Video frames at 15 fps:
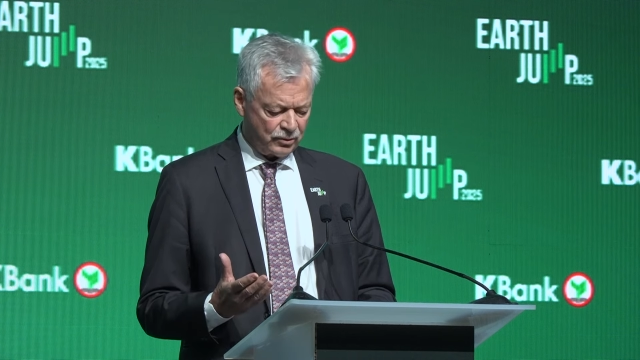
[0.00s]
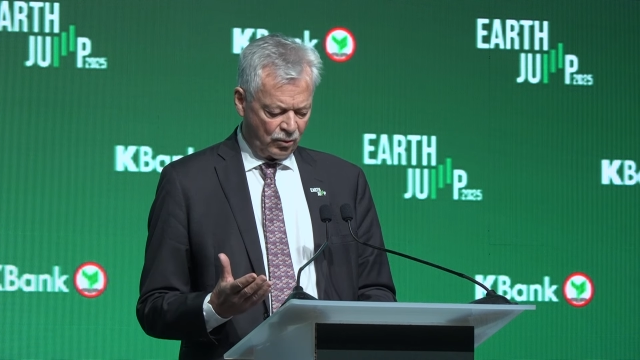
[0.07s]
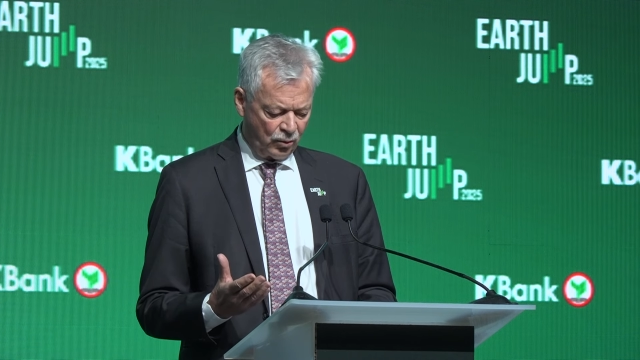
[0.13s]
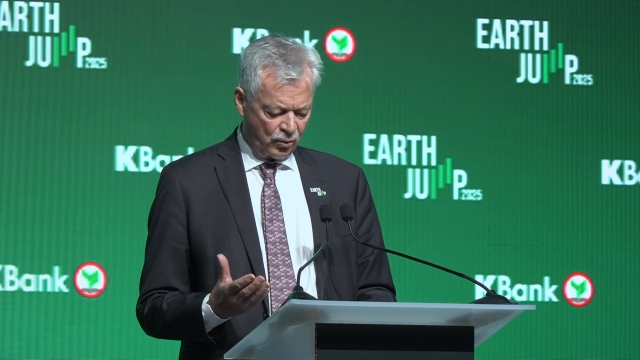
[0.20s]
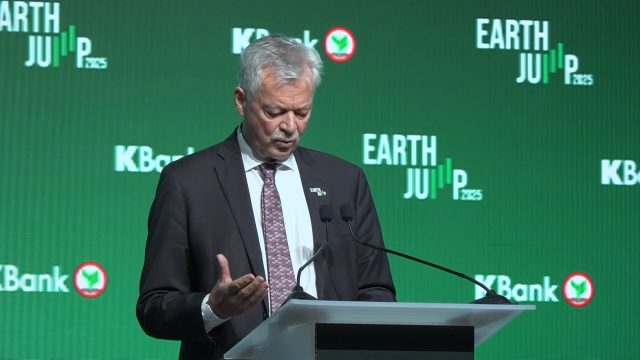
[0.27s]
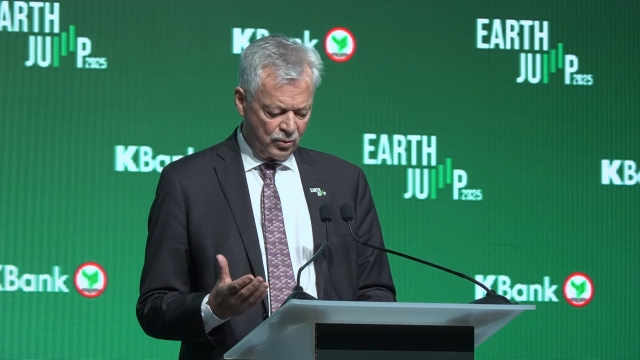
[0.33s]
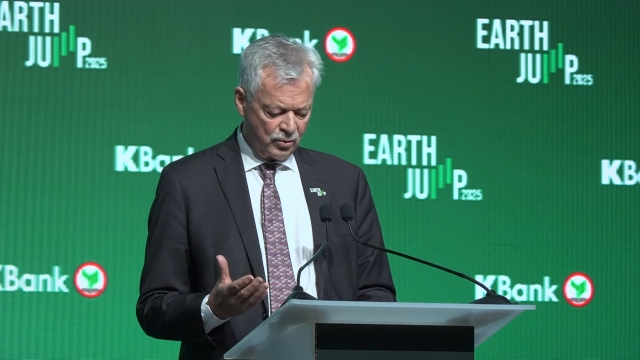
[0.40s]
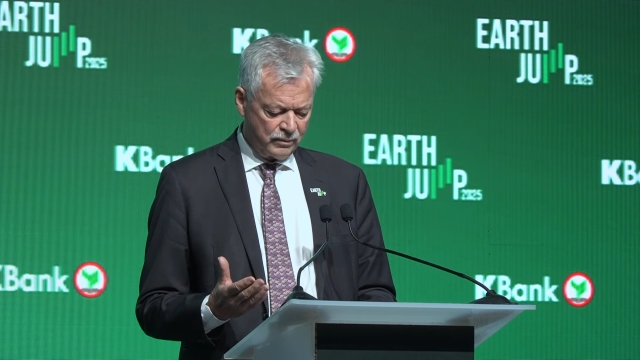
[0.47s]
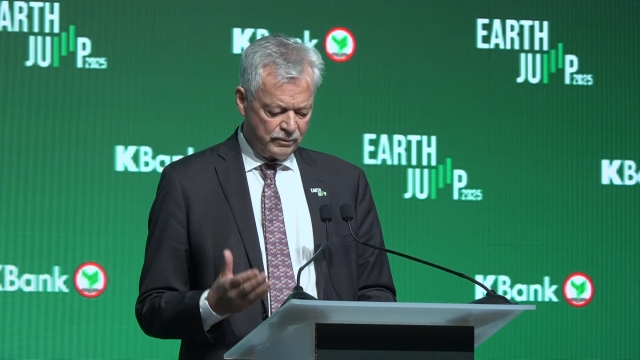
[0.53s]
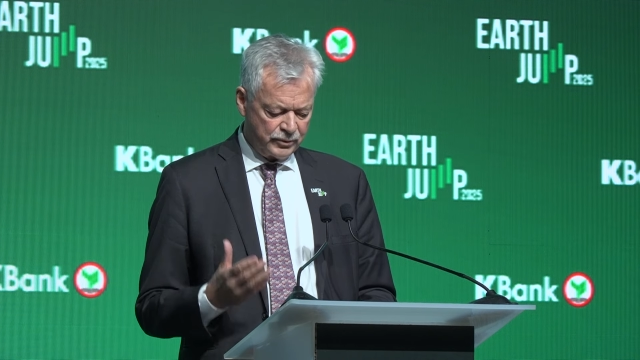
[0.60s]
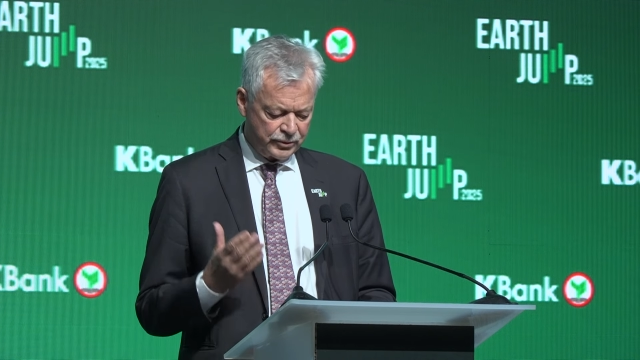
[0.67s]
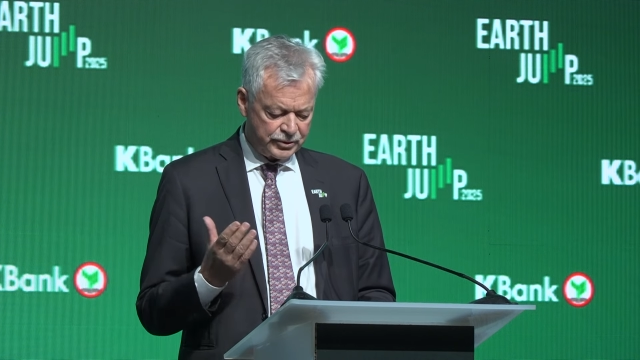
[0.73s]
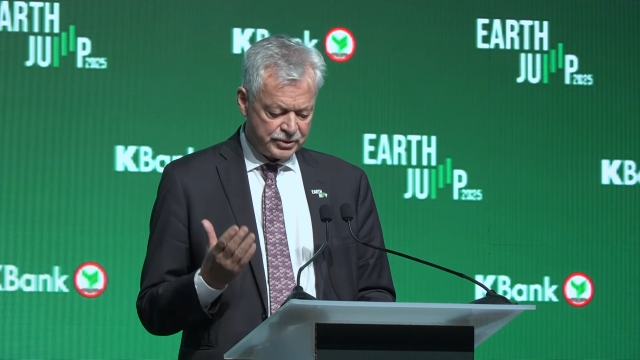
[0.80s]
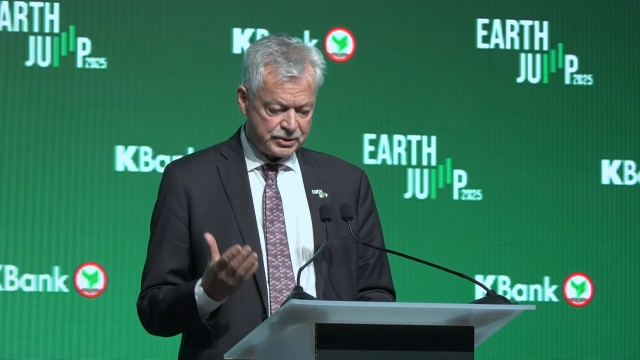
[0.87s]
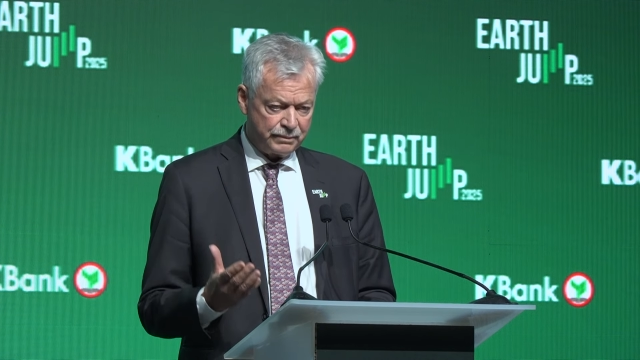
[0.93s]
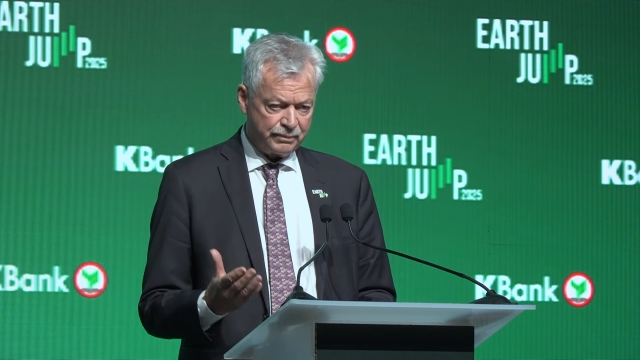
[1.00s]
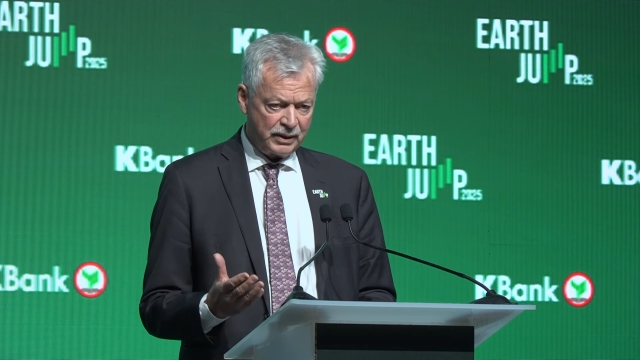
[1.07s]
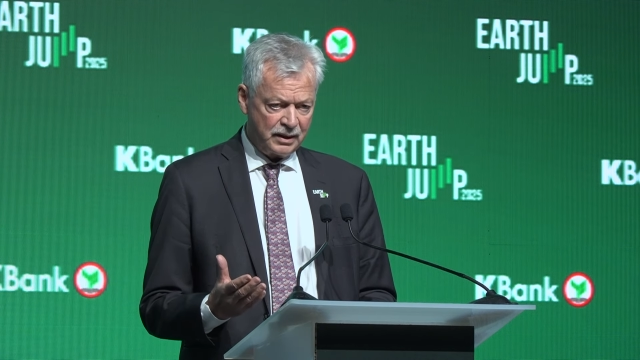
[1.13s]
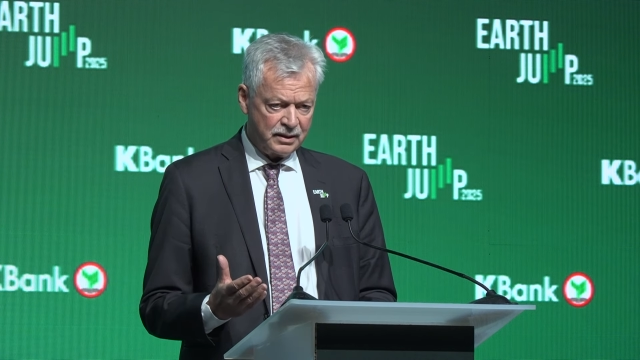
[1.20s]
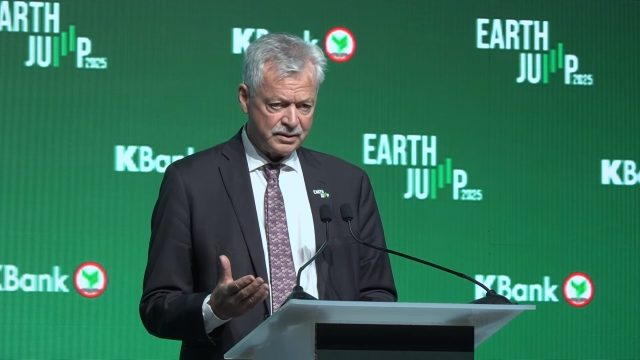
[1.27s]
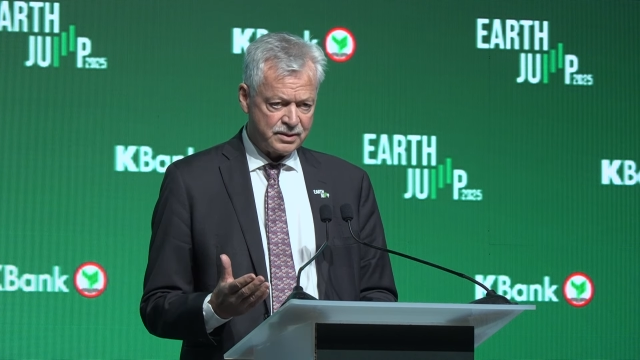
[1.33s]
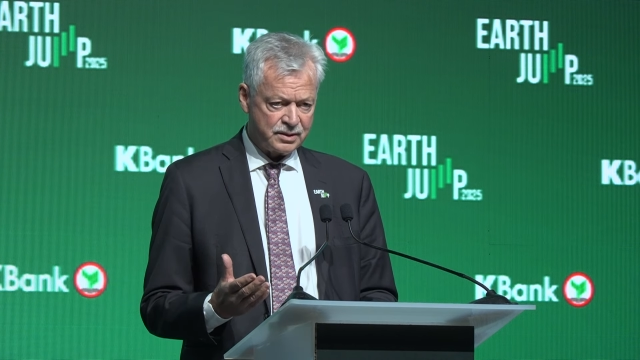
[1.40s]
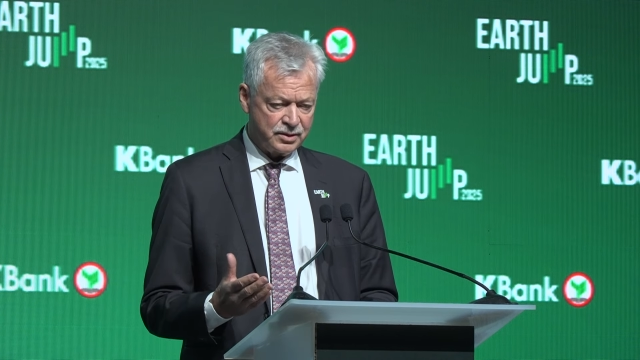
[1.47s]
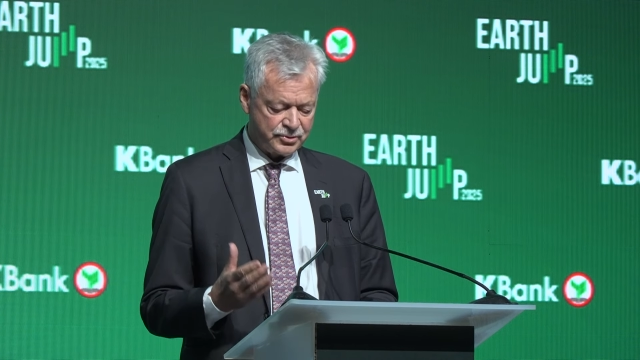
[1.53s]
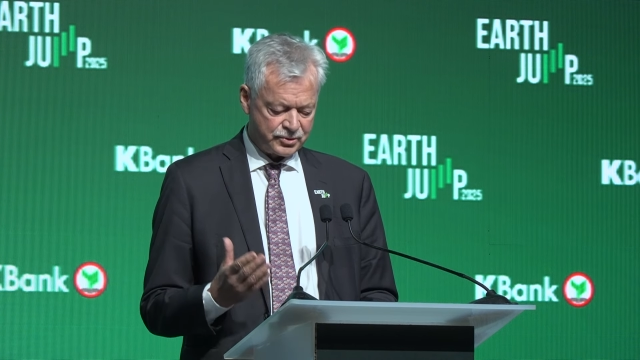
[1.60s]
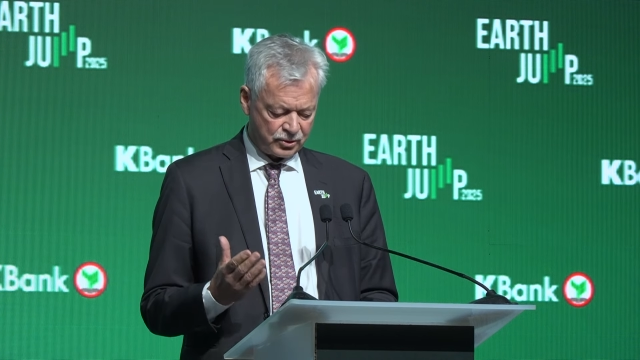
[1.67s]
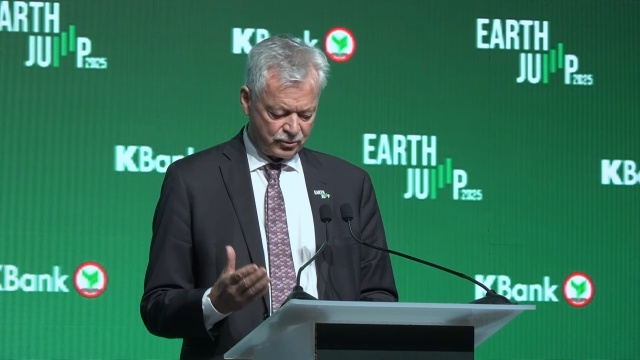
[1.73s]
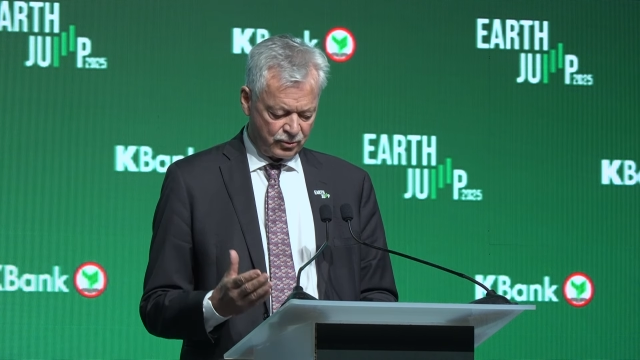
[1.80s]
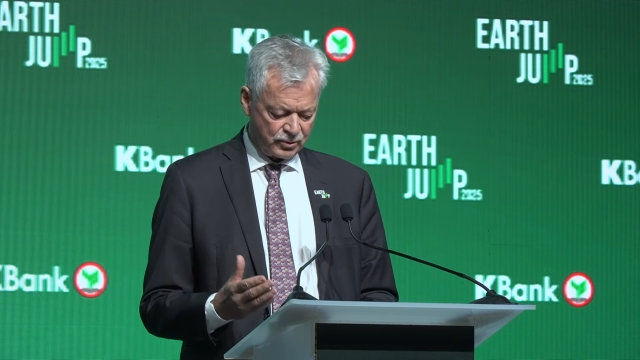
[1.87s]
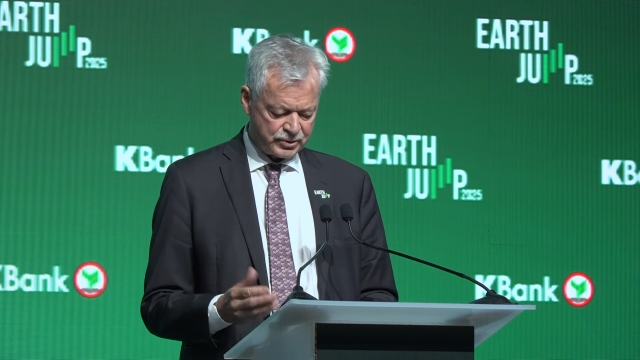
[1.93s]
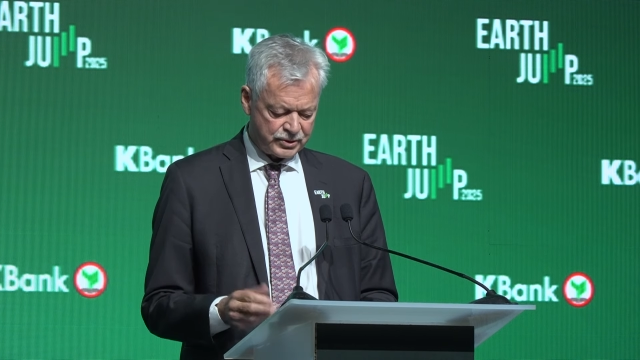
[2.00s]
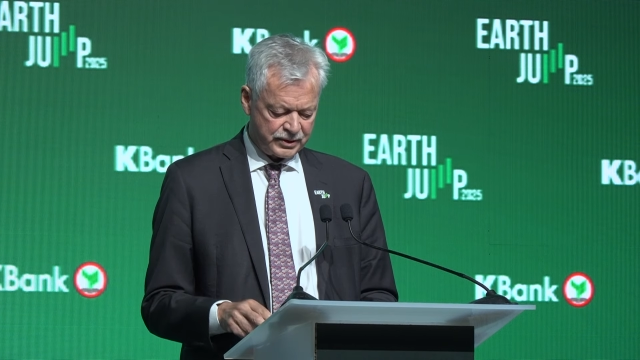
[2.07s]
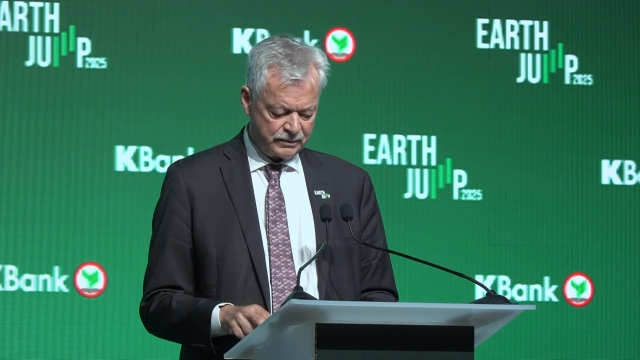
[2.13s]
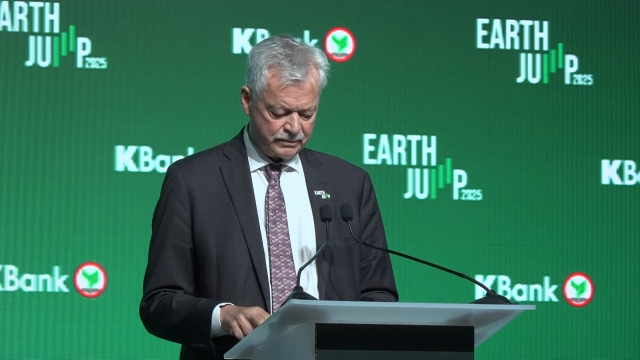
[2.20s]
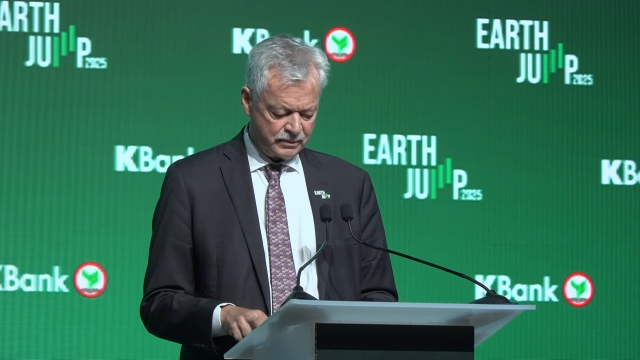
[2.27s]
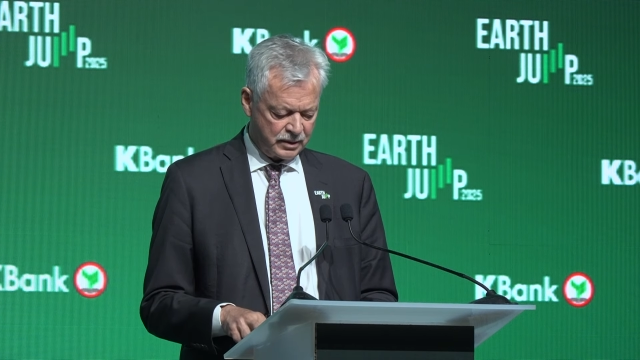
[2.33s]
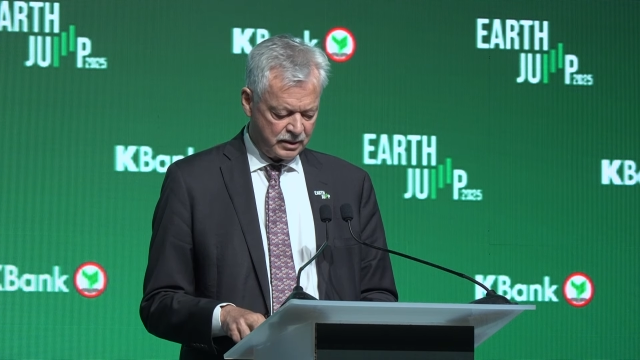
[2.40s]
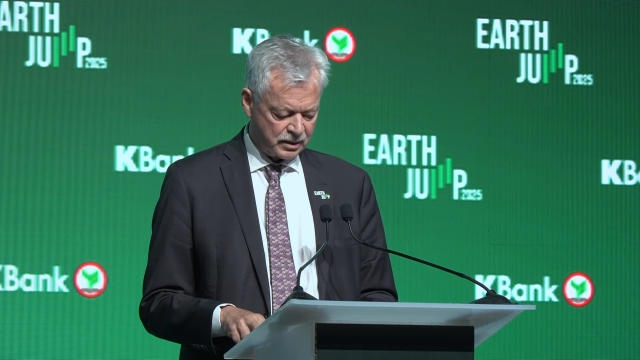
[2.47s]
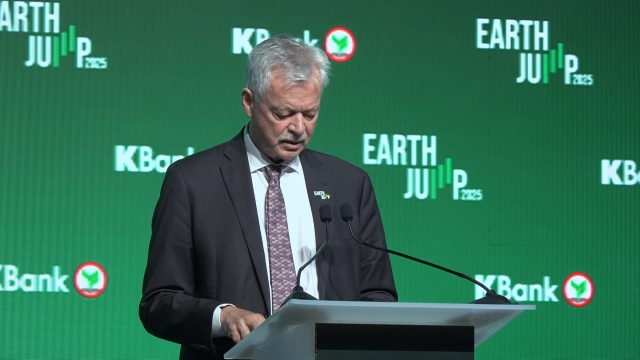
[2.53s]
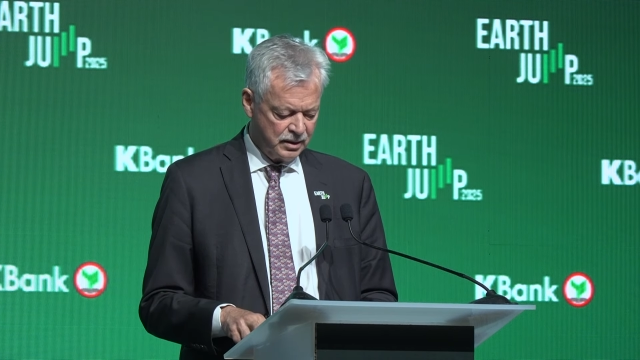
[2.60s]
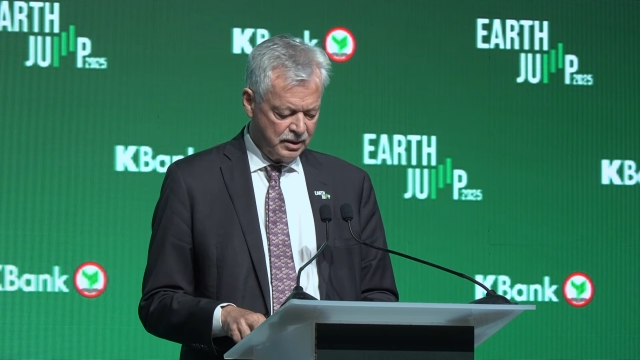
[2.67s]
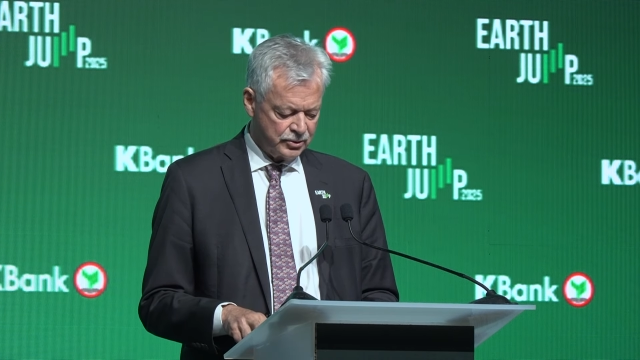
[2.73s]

all municipalities across Denmark